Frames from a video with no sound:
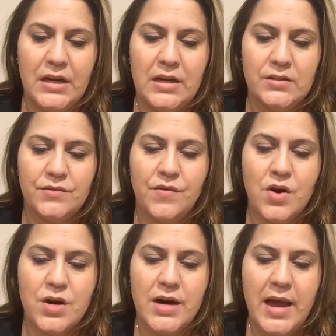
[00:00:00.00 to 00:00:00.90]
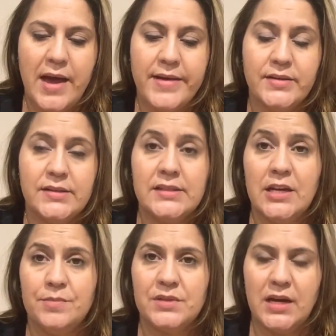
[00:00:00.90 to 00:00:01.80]
As far as
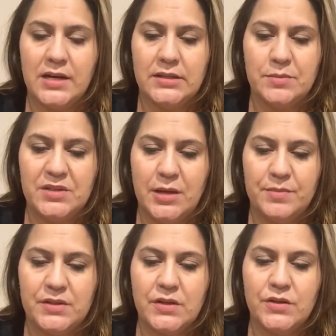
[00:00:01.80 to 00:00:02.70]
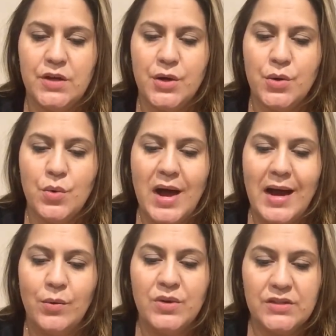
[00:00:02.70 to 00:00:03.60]
tips, I had some tips. So
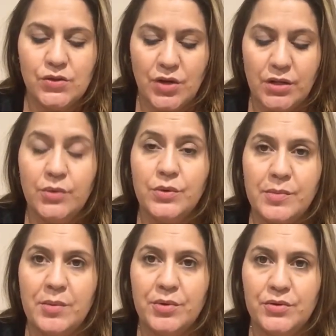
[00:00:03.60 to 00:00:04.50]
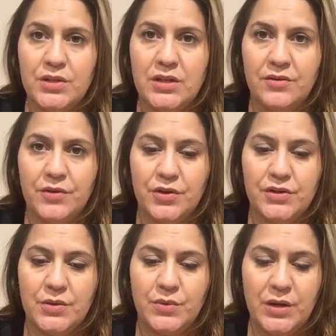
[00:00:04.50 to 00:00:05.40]
I was struggling with my protein at
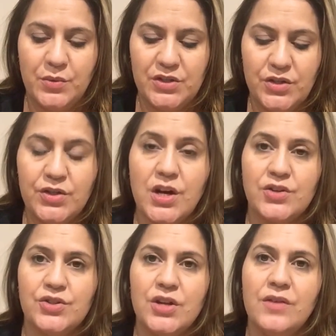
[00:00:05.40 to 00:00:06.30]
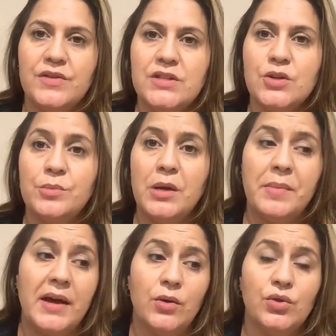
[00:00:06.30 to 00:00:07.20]
first, and when I went to the doctor's office, they told me
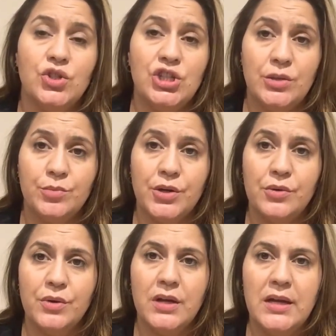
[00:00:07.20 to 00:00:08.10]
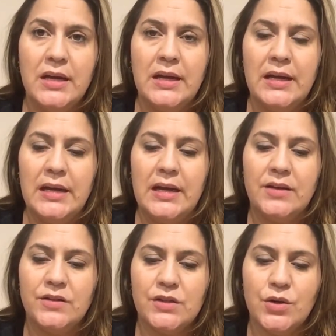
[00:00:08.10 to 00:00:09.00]
about Gene Pro.
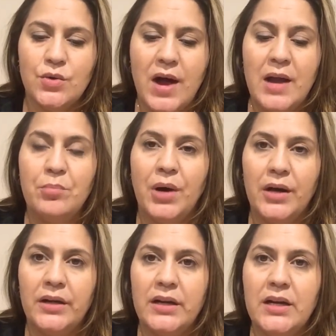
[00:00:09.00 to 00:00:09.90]
And so I bought it.